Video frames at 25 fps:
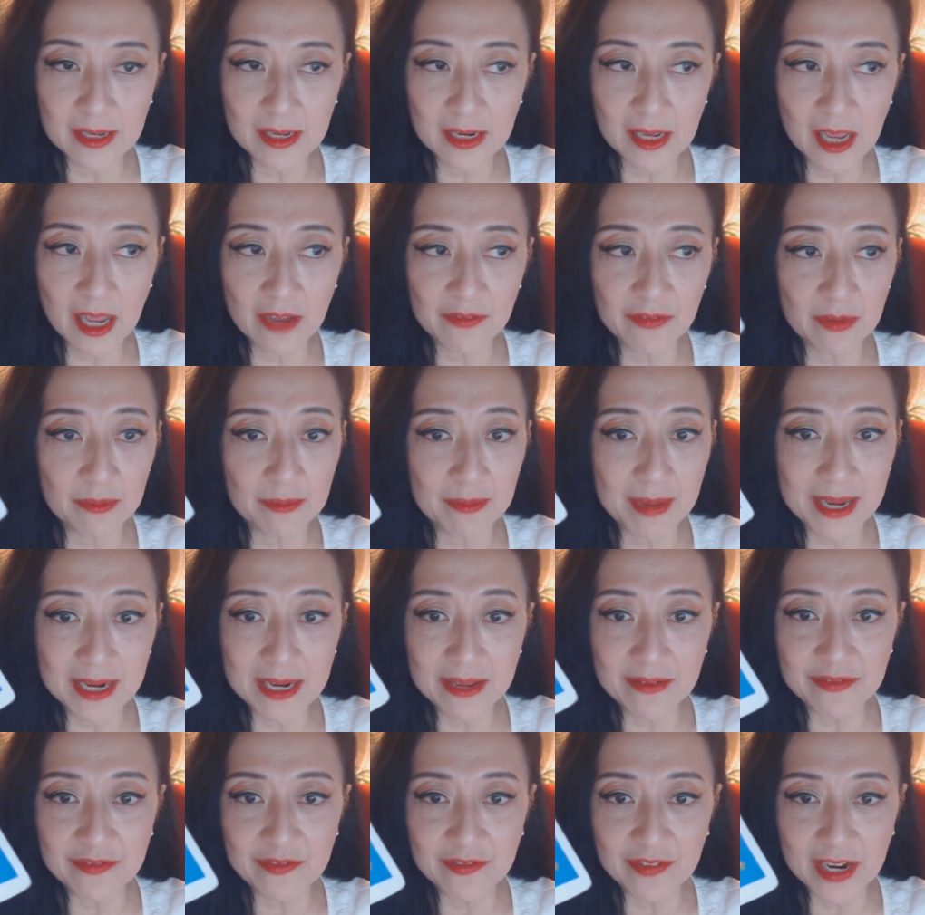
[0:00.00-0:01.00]
have a
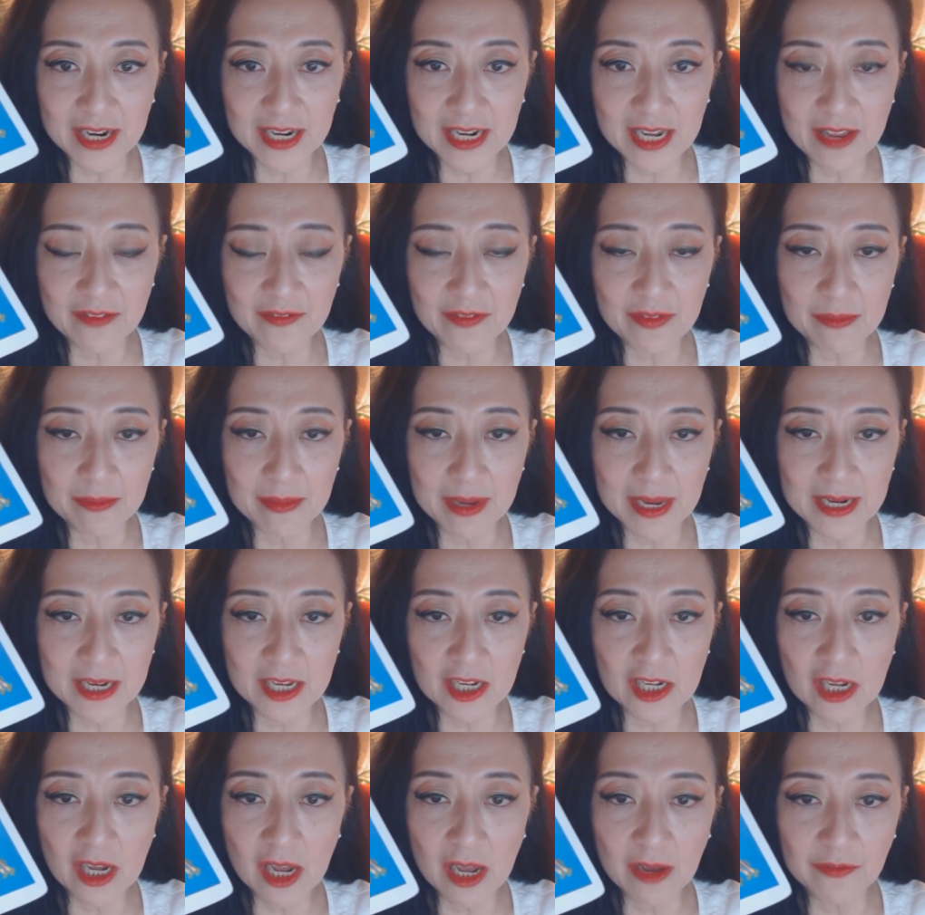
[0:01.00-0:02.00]
many fight, have a
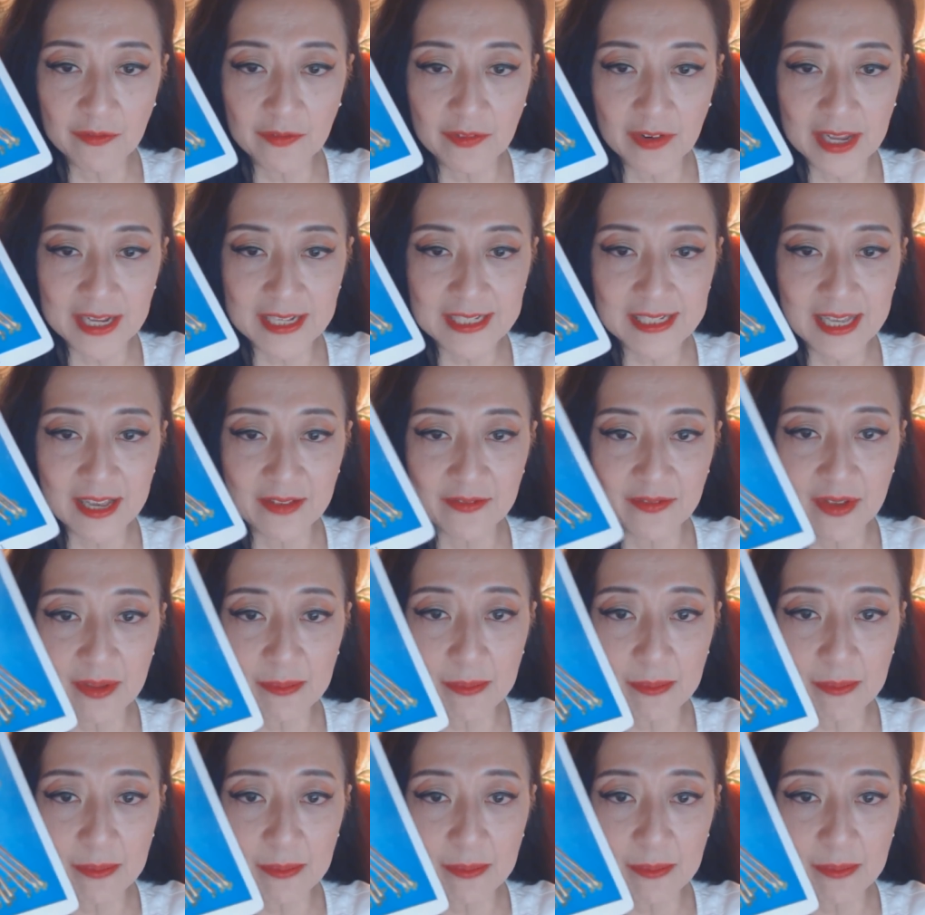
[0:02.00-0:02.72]
many conflicts, have